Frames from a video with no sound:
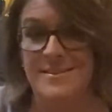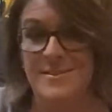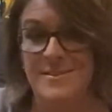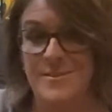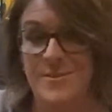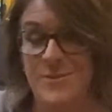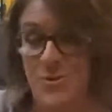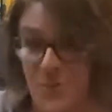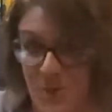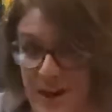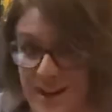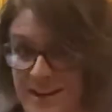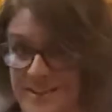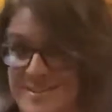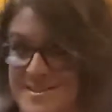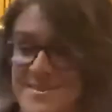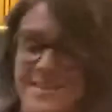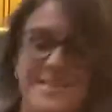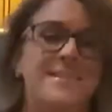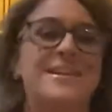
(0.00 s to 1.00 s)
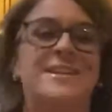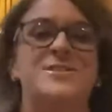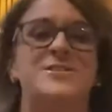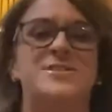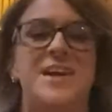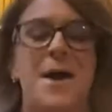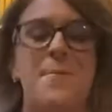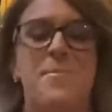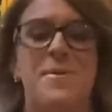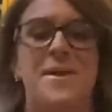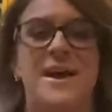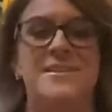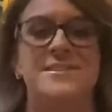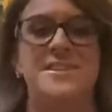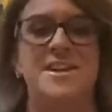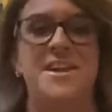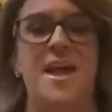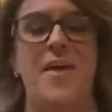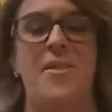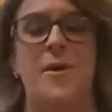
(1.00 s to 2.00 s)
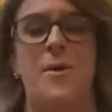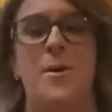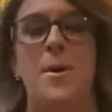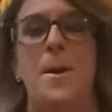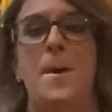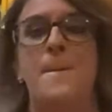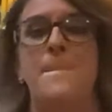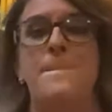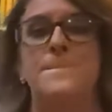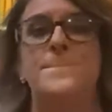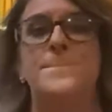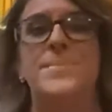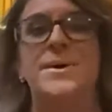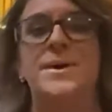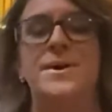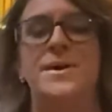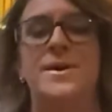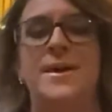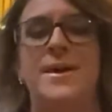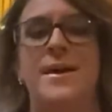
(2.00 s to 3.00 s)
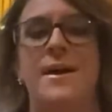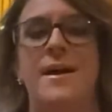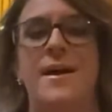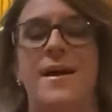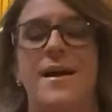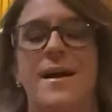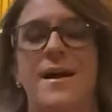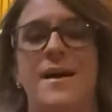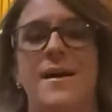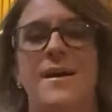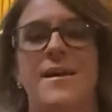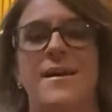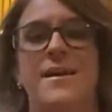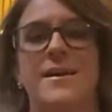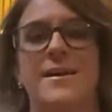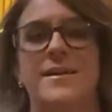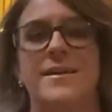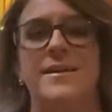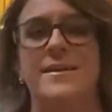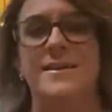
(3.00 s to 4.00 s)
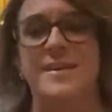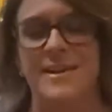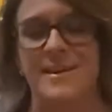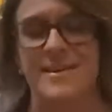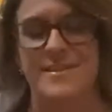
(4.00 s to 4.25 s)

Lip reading: Great. Let's tap it out together. Bug.